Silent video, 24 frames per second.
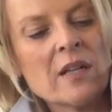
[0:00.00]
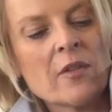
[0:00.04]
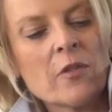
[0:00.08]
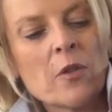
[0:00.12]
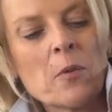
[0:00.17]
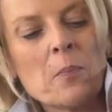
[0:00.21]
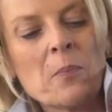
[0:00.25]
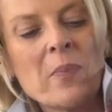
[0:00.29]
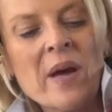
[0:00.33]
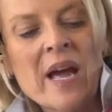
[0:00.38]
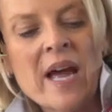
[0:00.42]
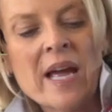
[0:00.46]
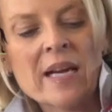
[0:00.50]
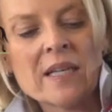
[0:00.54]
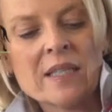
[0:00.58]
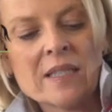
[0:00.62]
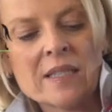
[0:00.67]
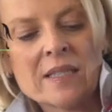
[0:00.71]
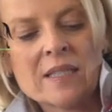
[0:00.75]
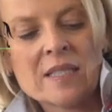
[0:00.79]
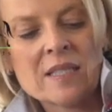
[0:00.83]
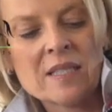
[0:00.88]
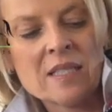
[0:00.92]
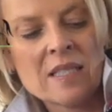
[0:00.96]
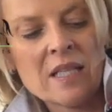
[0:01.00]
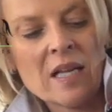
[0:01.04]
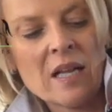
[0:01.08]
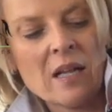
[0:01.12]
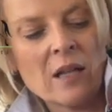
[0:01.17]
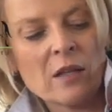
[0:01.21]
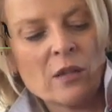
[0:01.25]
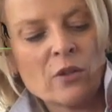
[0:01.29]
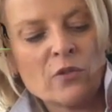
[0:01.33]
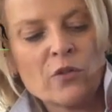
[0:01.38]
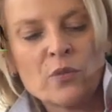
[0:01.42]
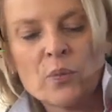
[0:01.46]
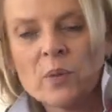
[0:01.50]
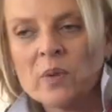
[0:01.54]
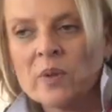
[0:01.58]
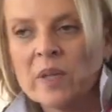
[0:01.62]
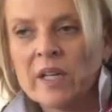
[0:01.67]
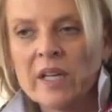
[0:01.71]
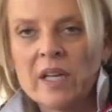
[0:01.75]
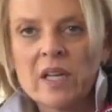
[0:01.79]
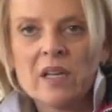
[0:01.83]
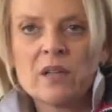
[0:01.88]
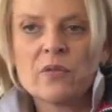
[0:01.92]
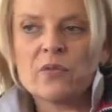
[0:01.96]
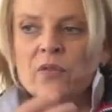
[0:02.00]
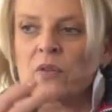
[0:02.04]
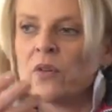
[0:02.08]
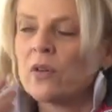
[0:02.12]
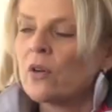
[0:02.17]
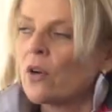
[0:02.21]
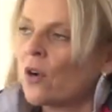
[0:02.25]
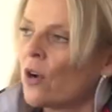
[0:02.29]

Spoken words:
the band itself will give a